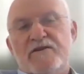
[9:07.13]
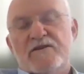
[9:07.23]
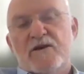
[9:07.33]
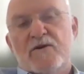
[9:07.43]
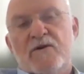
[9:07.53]

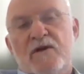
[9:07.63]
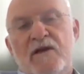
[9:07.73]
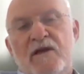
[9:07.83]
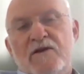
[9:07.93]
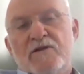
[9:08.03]
So
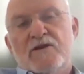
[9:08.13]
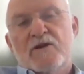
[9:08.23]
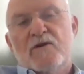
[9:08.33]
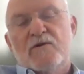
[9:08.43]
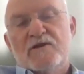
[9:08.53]

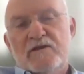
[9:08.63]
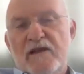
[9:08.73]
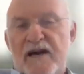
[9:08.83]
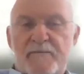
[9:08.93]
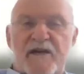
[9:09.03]
there was a
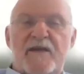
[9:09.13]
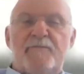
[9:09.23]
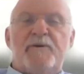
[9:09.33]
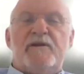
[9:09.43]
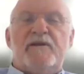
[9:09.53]
lot of money
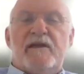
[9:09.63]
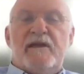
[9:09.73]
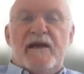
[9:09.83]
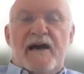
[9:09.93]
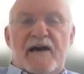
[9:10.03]
put
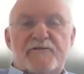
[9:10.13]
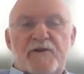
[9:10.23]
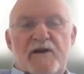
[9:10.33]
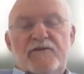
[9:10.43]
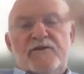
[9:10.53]
out
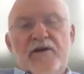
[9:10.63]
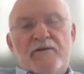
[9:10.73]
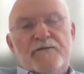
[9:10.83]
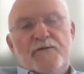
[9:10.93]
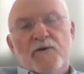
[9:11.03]
front
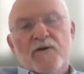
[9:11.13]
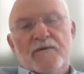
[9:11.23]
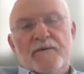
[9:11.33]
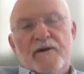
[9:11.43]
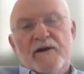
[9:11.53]

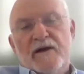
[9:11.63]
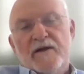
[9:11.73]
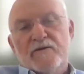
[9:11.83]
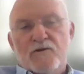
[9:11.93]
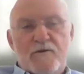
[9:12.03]
for
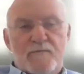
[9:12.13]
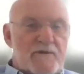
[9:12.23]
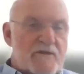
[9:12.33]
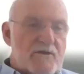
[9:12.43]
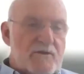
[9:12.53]

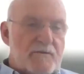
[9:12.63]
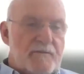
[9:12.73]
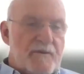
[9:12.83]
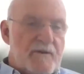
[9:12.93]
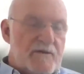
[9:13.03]
groups to
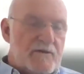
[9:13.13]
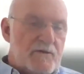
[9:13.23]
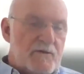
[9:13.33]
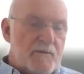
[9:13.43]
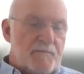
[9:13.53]

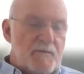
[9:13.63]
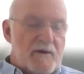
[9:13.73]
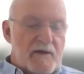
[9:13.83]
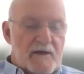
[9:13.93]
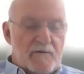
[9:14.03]

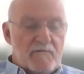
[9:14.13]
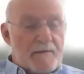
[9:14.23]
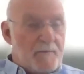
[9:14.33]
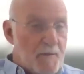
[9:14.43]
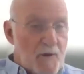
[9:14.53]

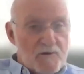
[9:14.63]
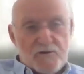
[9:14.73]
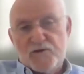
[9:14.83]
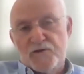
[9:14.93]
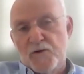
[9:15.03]
write
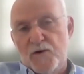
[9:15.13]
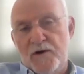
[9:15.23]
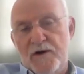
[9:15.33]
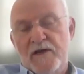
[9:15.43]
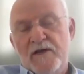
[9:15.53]
proposals for,